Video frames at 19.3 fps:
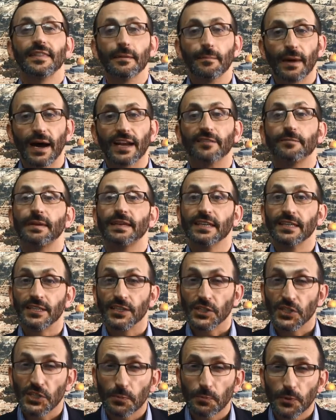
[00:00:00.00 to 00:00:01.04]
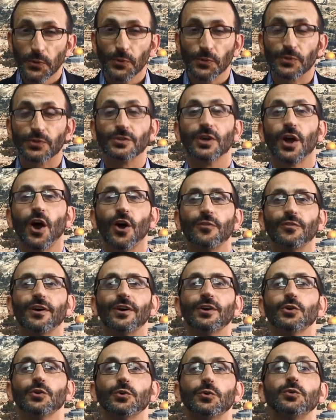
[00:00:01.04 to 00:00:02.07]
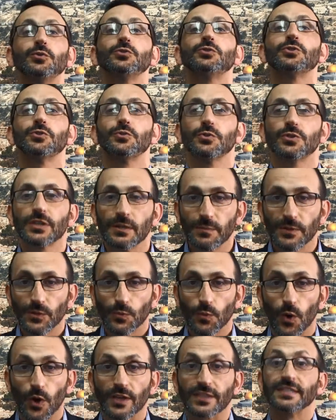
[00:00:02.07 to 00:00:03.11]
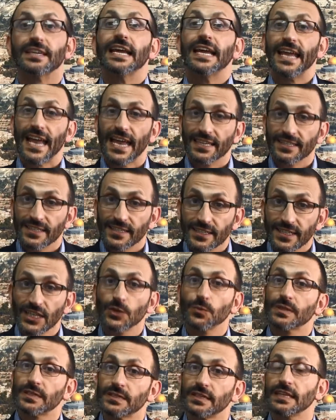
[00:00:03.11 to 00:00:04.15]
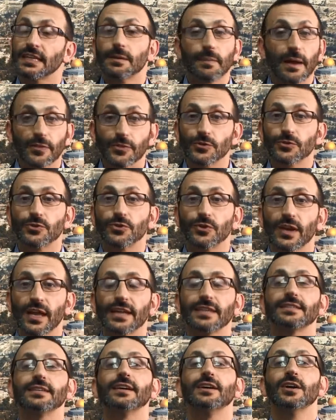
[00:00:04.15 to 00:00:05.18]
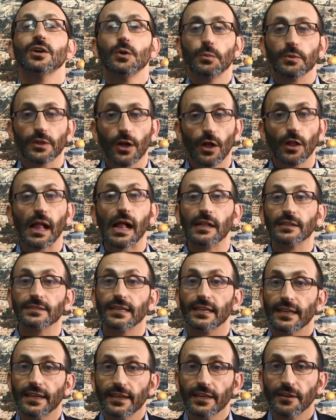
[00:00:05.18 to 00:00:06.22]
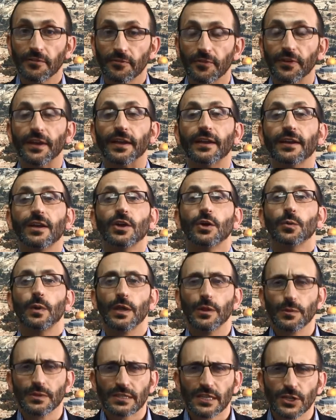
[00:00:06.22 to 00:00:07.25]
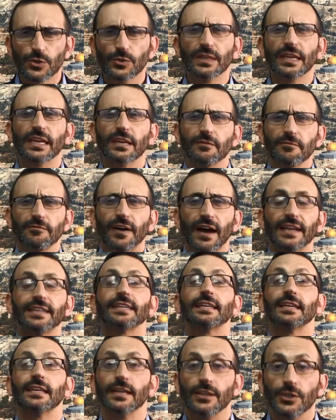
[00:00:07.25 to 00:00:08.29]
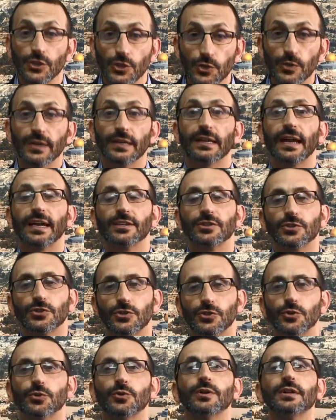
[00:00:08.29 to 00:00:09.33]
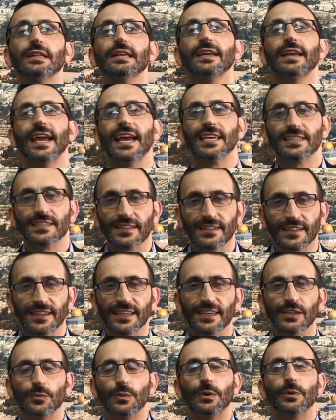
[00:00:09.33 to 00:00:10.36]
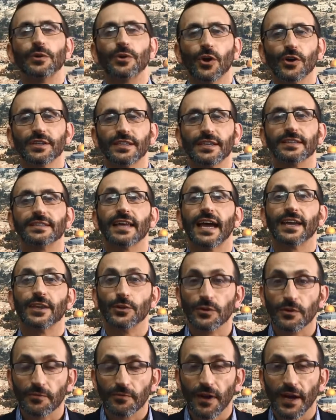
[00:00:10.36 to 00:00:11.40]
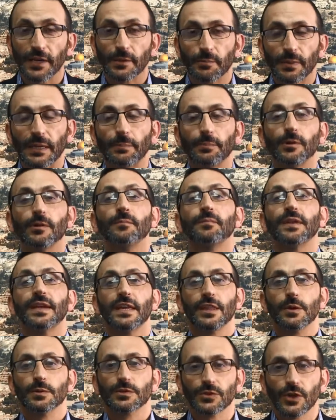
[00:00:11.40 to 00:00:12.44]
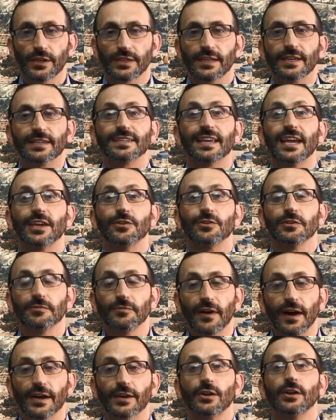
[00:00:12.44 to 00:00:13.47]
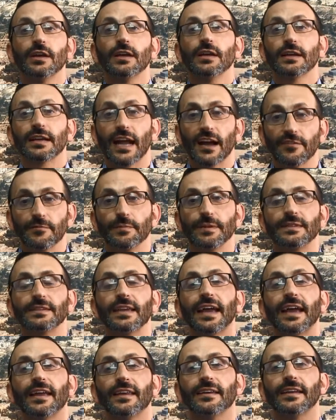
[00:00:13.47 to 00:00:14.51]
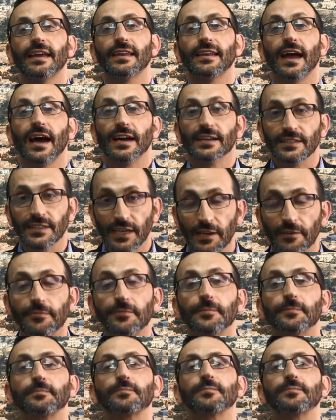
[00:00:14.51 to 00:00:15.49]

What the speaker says: there might have been a dispute over whose Jerusalem it was, as indeed was seen a month or two later with the whole Altalena affair, where there was literally infighting, Jew against Jew, as we were not yet a unified people. There was not yet a unified government and IDF.